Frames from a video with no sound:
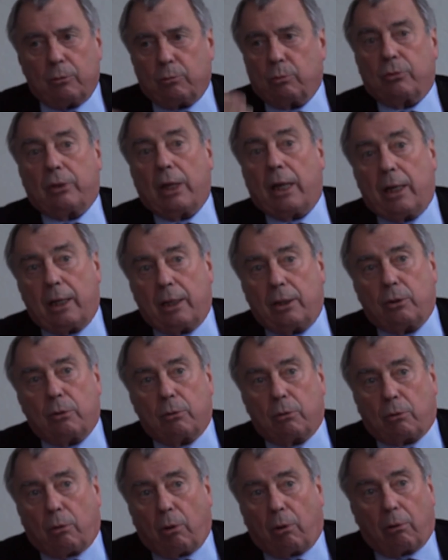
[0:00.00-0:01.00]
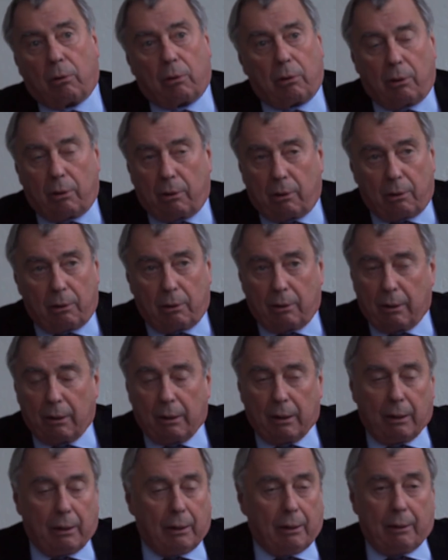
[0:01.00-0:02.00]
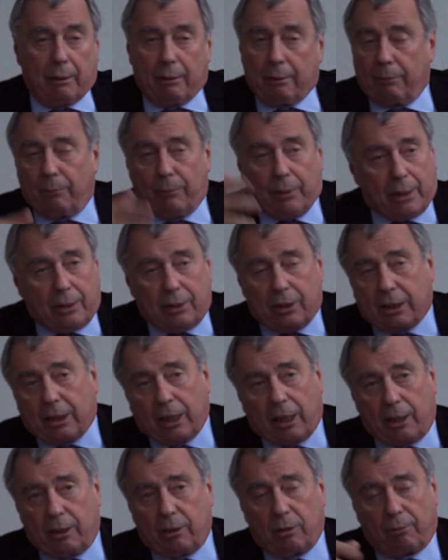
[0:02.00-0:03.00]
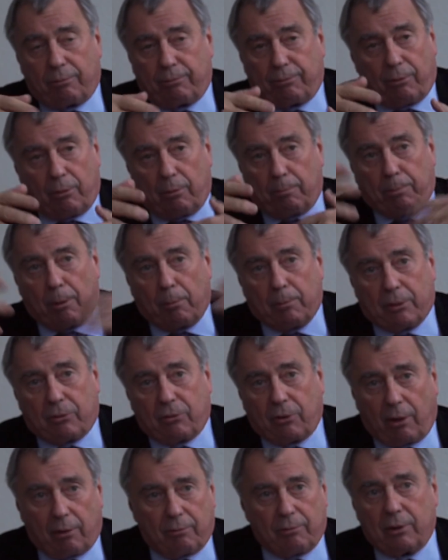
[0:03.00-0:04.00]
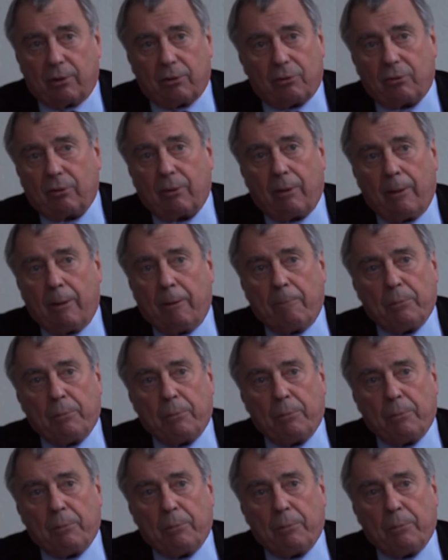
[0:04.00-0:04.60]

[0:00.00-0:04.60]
Today, you call any kind of public service,